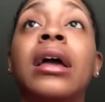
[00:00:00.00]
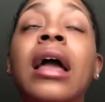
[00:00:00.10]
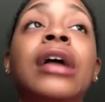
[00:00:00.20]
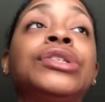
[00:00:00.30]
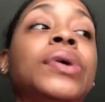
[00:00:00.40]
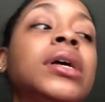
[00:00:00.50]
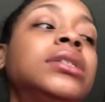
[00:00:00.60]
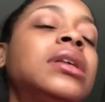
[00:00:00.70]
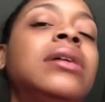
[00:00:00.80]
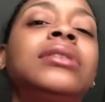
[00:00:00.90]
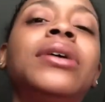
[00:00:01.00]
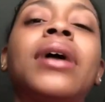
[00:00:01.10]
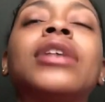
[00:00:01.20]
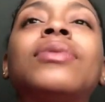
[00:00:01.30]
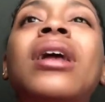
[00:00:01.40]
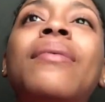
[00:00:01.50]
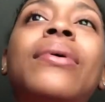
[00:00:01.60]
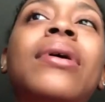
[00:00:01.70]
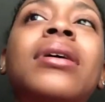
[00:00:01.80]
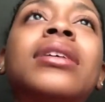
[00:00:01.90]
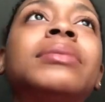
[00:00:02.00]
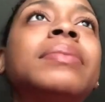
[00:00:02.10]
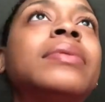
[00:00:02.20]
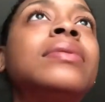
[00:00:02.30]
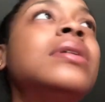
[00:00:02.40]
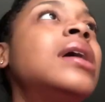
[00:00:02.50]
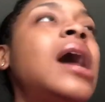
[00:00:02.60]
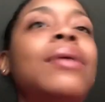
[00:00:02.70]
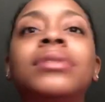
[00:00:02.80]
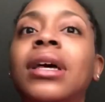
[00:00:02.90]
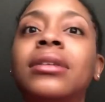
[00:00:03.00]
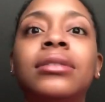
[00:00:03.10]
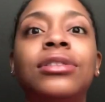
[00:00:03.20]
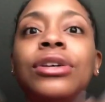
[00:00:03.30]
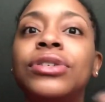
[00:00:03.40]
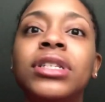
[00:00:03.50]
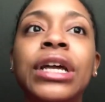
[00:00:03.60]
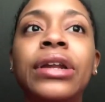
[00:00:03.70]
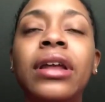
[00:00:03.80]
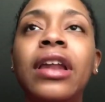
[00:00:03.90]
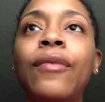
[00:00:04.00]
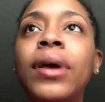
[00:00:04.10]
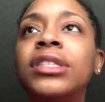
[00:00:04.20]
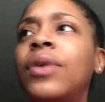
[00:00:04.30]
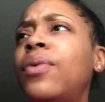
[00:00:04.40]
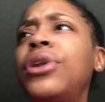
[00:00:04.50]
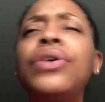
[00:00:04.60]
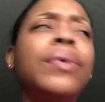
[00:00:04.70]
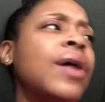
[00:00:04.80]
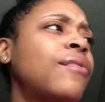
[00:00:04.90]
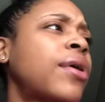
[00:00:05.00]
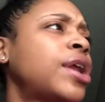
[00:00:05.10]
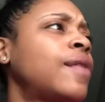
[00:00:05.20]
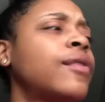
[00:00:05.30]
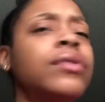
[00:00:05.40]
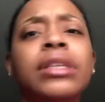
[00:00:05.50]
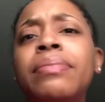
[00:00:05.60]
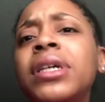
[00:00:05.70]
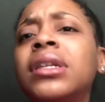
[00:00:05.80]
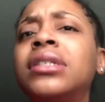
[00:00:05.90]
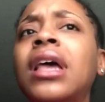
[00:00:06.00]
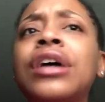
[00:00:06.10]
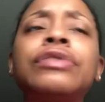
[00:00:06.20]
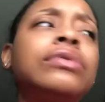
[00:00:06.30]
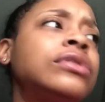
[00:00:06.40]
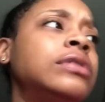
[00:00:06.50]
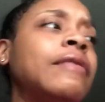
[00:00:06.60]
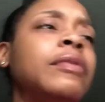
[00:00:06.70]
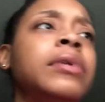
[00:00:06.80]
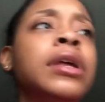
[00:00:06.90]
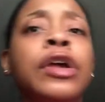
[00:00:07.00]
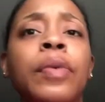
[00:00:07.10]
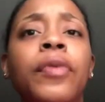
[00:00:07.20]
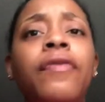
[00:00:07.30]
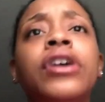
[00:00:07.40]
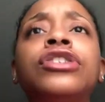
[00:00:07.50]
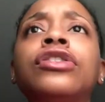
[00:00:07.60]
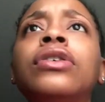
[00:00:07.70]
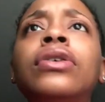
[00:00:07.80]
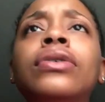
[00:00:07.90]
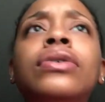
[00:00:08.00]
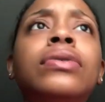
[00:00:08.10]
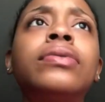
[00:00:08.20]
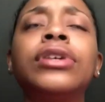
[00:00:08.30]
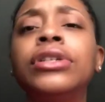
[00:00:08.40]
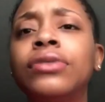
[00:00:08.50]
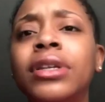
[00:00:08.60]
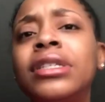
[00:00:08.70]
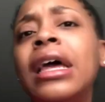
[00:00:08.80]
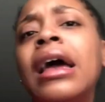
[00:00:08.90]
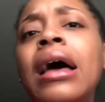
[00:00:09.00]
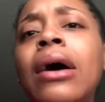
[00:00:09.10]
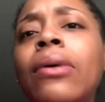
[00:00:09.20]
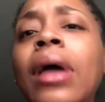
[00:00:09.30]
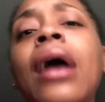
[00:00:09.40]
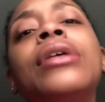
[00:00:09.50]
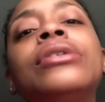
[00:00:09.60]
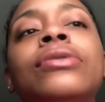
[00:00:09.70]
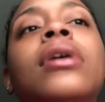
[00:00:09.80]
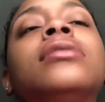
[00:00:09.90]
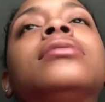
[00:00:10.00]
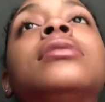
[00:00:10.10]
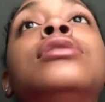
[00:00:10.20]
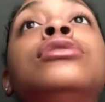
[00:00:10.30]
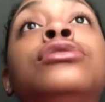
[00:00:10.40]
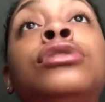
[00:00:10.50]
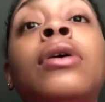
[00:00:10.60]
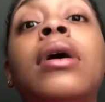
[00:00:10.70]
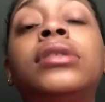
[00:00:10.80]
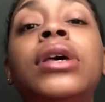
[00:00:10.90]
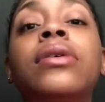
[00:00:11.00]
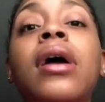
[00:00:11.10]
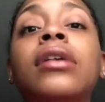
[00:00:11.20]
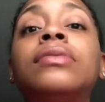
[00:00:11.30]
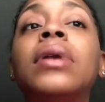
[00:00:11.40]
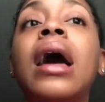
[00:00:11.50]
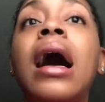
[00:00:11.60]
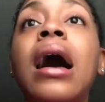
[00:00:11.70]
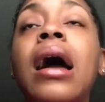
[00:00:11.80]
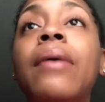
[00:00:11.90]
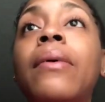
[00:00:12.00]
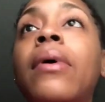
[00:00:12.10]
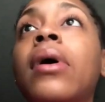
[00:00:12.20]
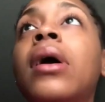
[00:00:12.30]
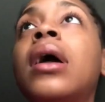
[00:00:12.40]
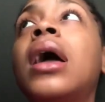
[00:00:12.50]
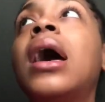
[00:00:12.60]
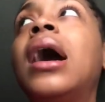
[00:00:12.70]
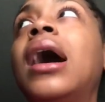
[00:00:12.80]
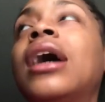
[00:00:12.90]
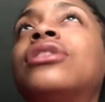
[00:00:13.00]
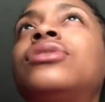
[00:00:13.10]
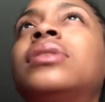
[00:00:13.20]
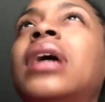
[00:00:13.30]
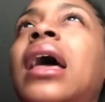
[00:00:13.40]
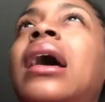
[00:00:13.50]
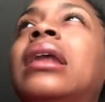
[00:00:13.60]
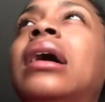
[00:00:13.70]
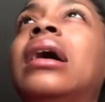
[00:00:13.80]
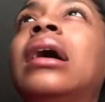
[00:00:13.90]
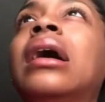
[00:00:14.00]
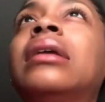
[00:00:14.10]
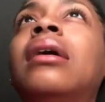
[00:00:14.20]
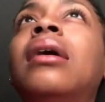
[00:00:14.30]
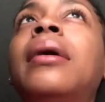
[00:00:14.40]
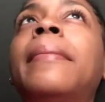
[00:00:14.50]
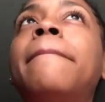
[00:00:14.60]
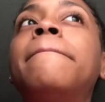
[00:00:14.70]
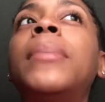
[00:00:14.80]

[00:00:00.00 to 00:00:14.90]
got dressed. I'll tell you guys what I wore, because I was searching the internet and everybody saying, what do you wear for an interview? Is it business casual? Do you have to be professional? Can you dress down? How do you dress? So I'll tell you guys what I wore. I actually had on,